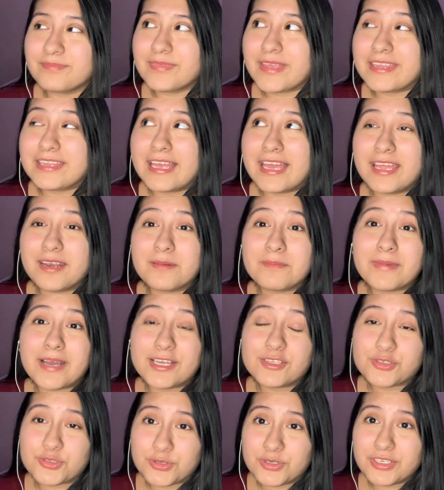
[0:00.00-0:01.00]
And then
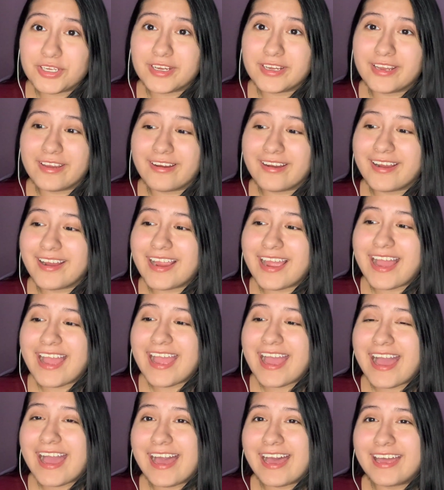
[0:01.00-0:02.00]
my junior year, I
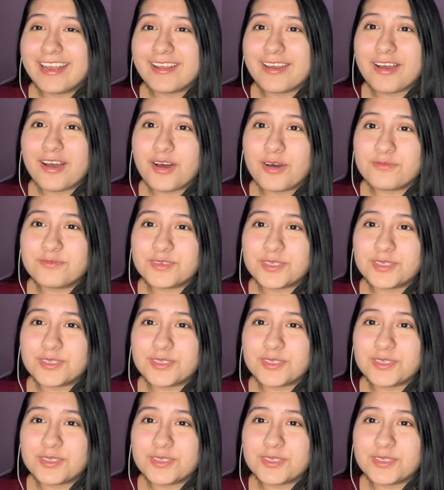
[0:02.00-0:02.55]
had a